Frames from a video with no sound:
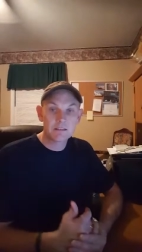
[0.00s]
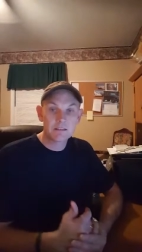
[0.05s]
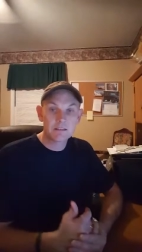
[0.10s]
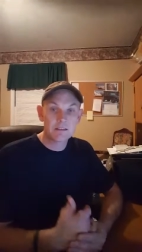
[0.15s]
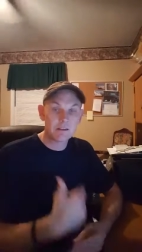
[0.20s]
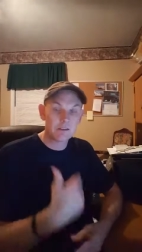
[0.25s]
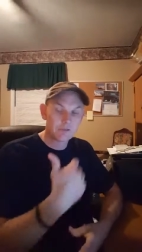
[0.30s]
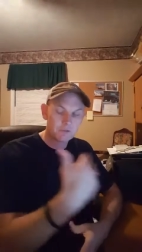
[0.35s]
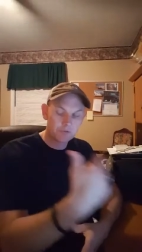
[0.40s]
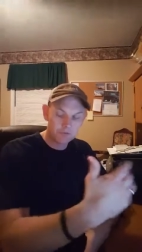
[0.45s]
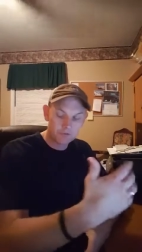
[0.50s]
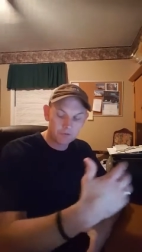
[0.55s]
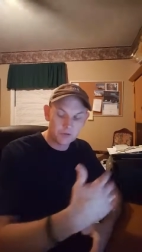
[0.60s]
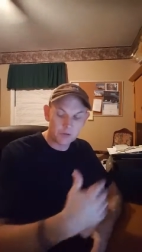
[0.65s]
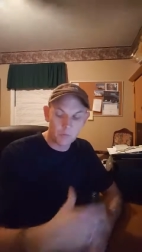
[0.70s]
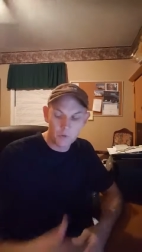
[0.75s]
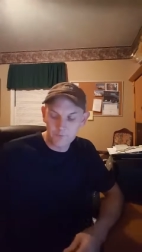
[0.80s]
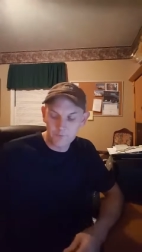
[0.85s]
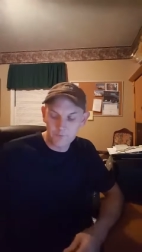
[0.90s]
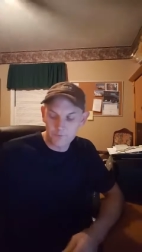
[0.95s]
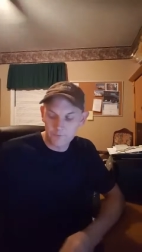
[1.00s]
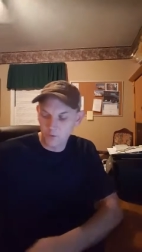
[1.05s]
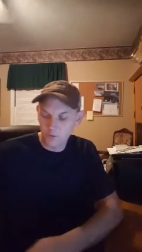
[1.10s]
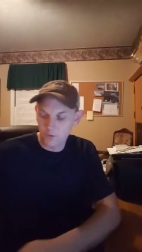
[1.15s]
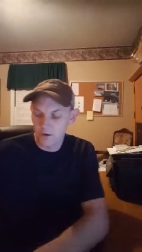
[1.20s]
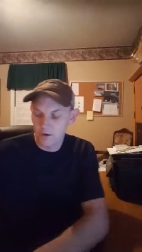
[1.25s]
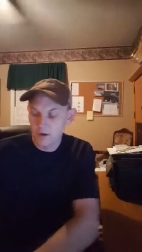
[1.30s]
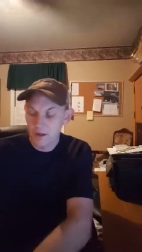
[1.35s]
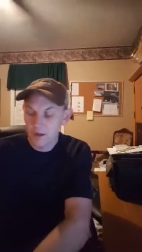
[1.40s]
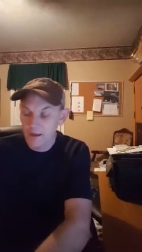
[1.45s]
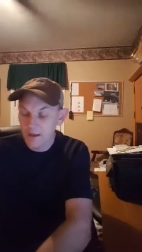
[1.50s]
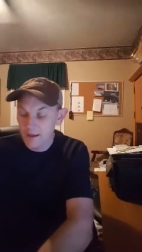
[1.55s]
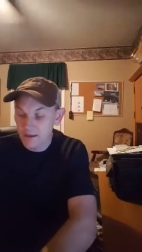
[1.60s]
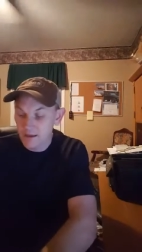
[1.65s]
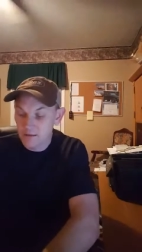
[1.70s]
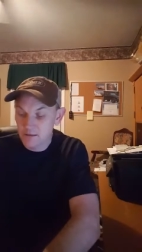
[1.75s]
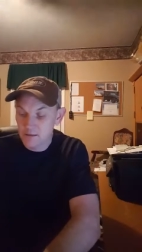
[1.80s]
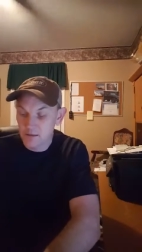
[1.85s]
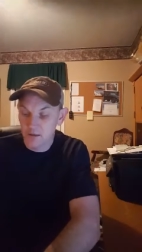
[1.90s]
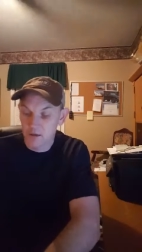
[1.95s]
that you truly want for. And
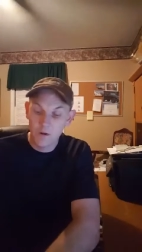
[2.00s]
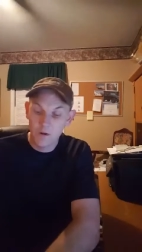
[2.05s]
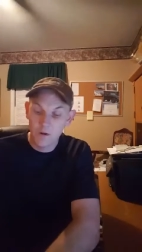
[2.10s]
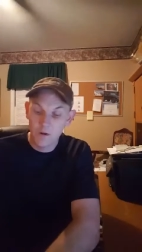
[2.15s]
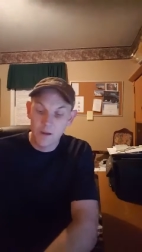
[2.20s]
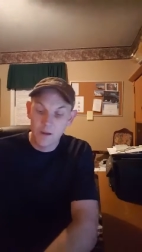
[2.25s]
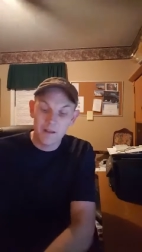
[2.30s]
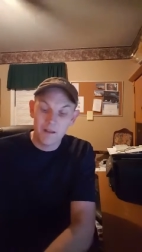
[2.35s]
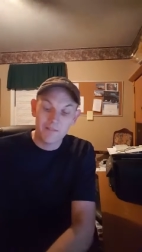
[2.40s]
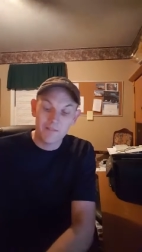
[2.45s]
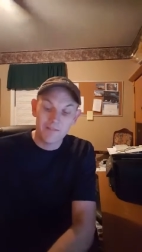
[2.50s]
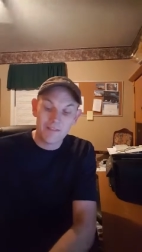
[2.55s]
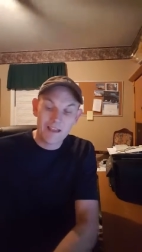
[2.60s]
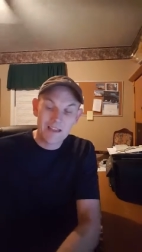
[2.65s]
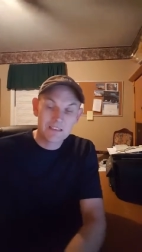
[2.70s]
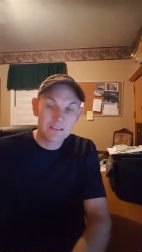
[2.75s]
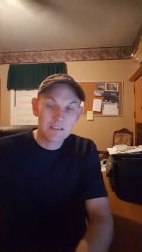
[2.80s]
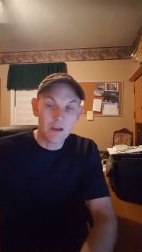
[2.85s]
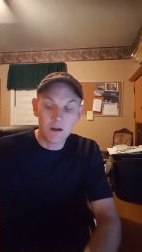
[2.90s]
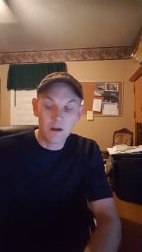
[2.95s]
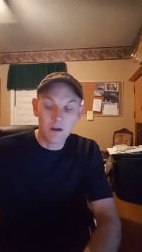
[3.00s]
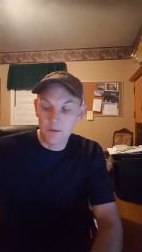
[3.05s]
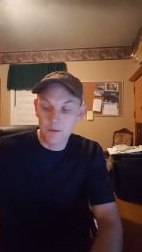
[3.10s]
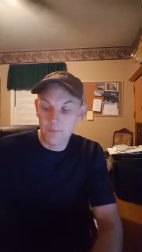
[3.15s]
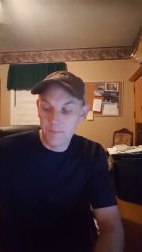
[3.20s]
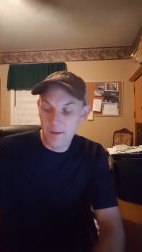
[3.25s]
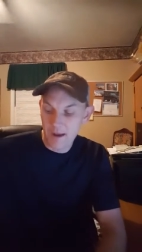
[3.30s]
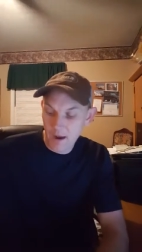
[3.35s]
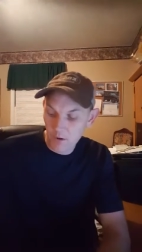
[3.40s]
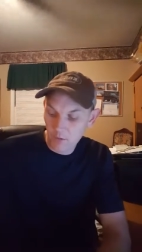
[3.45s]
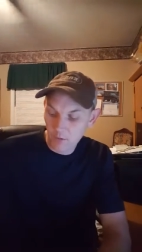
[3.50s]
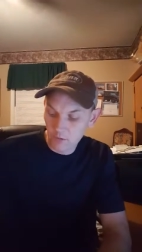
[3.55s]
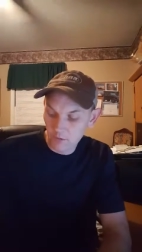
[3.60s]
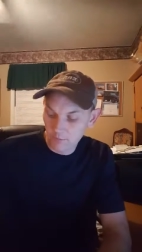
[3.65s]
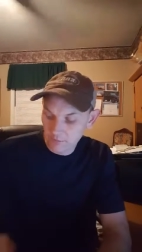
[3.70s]
so that's the um, power of